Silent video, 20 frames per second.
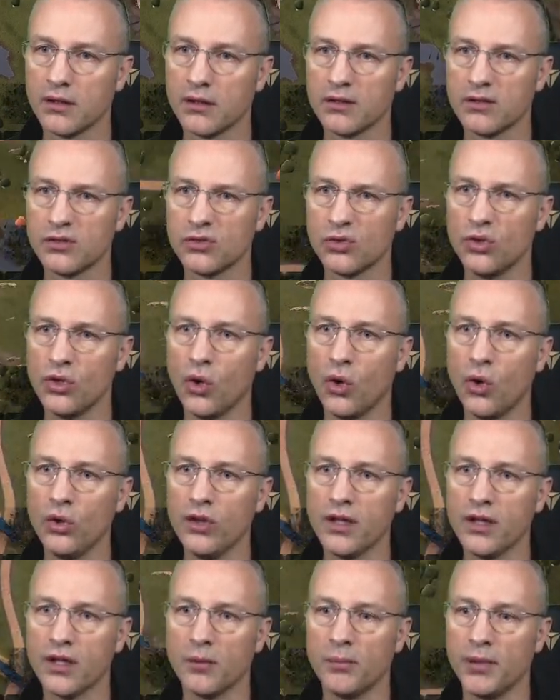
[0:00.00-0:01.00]
So the only
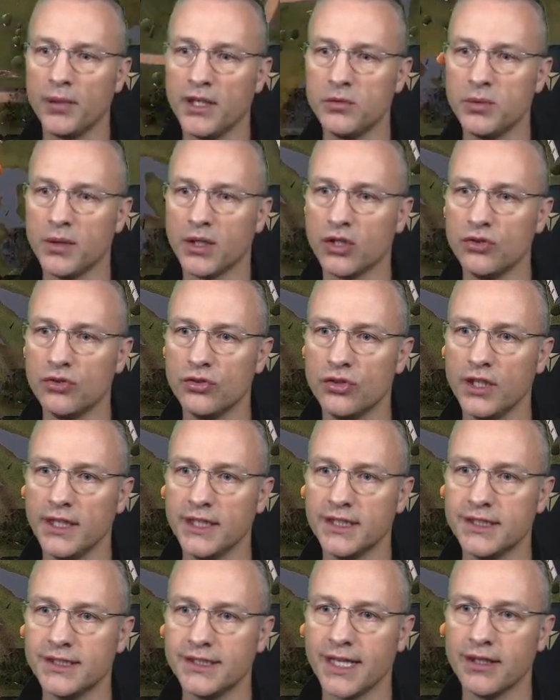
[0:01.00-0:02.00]
other place we could really
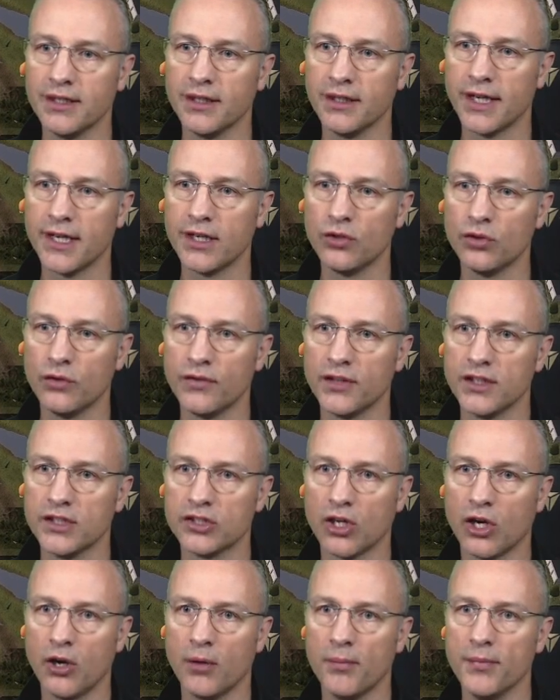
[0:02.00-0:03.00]
send the Land Rover is
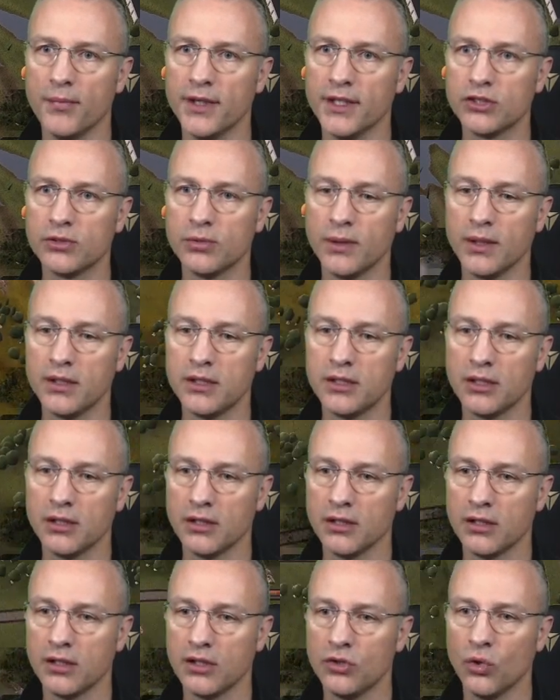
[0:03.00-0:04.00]
up this way
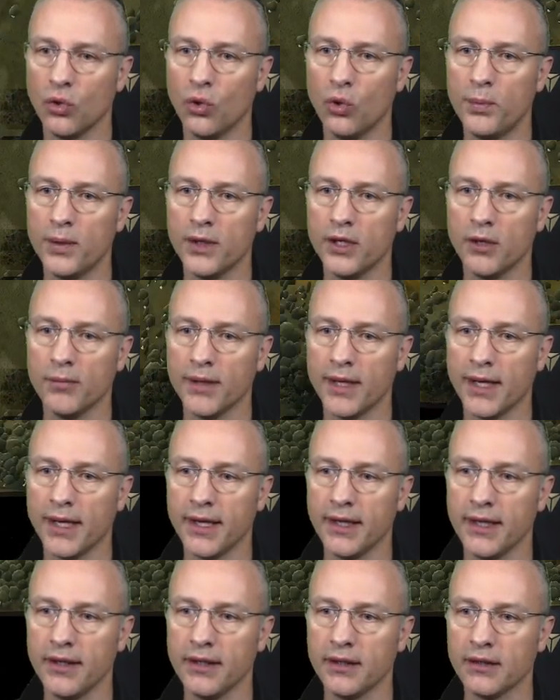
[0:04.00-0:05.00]
to open up that
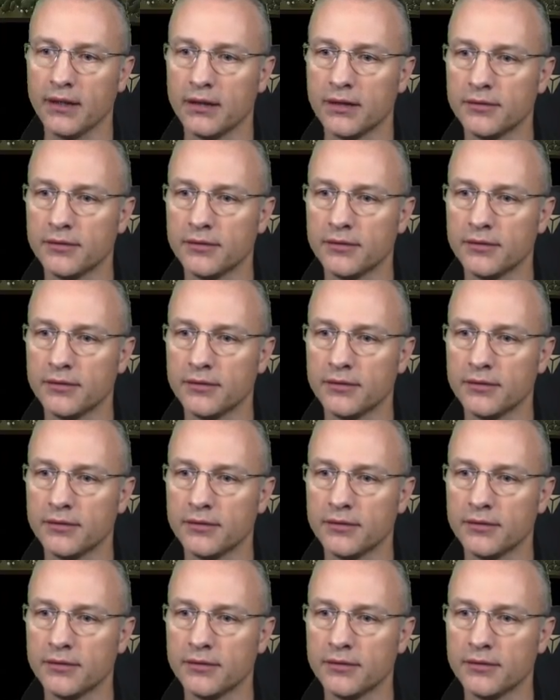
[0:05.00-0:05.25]
area.